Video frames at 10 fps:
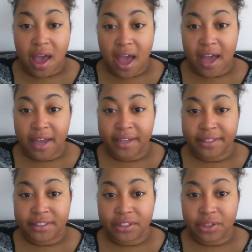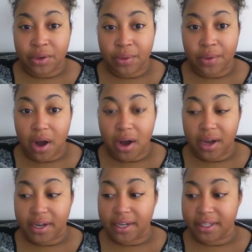And, you know,
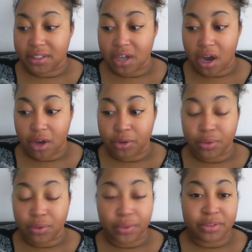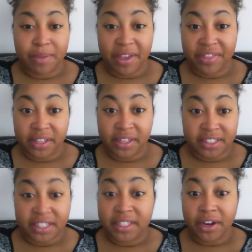God is a God who's going to make things
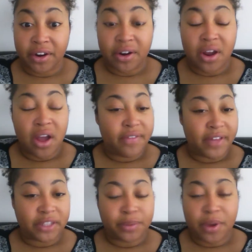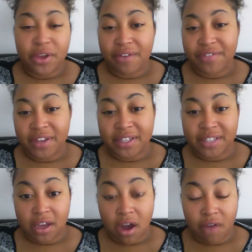clear. That's why you have things
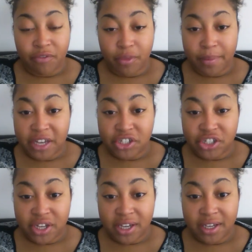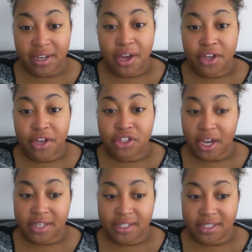like confirmation,
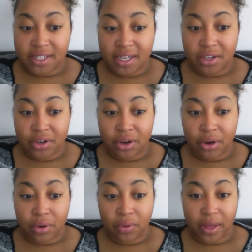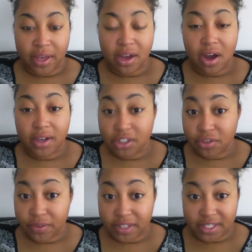checking to see, you know, like, God, did
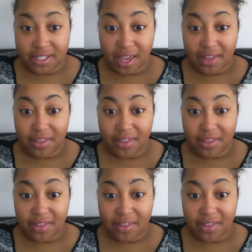you really say